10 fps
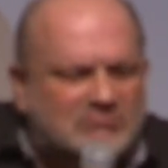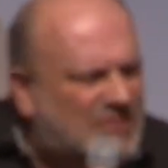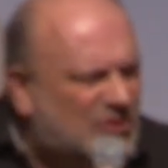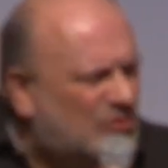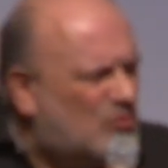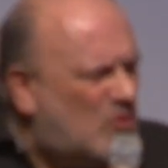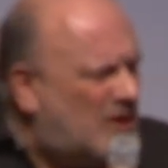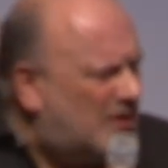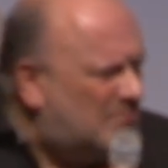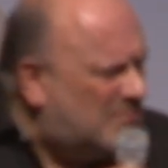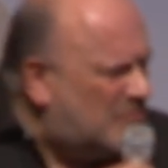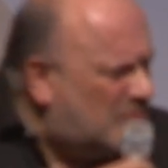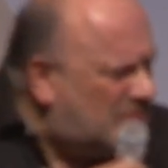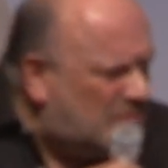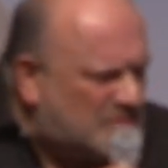I don't know why.
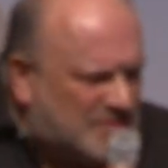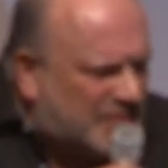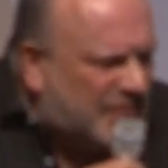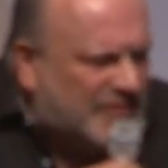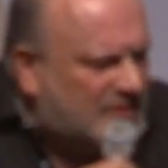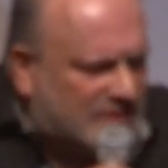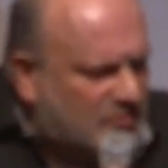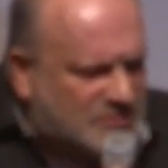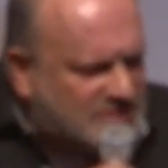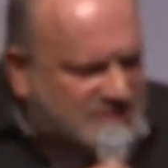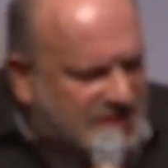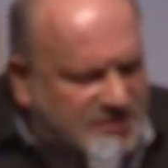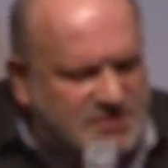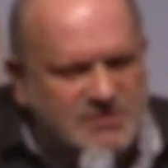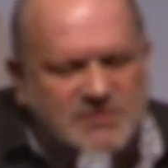It was a feeling, it was a
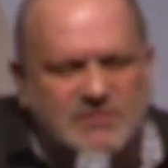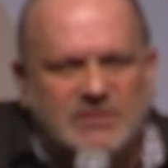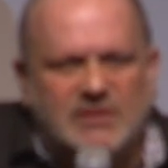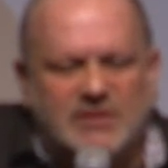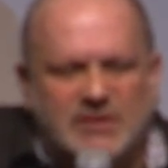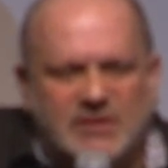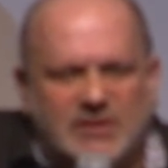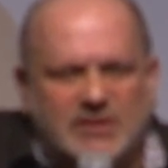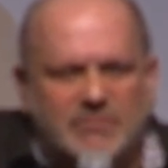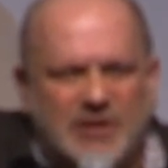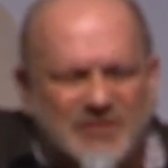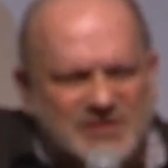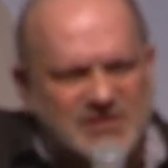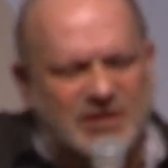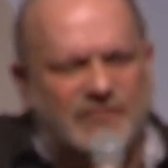sense. Maybe
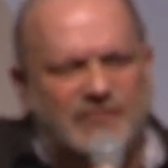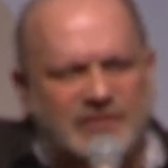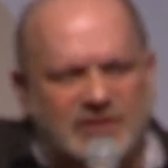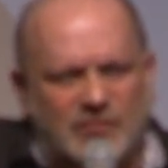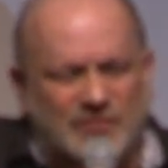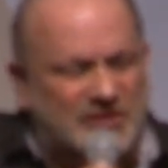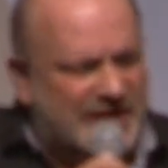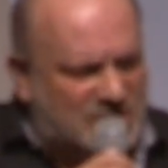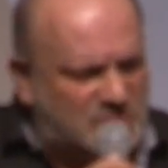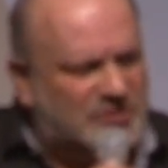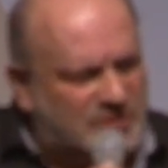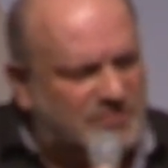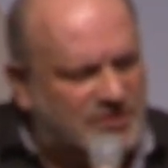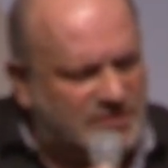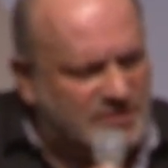this kind of feeling of detachment a
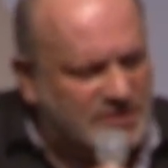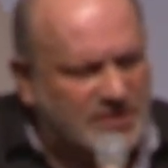bit.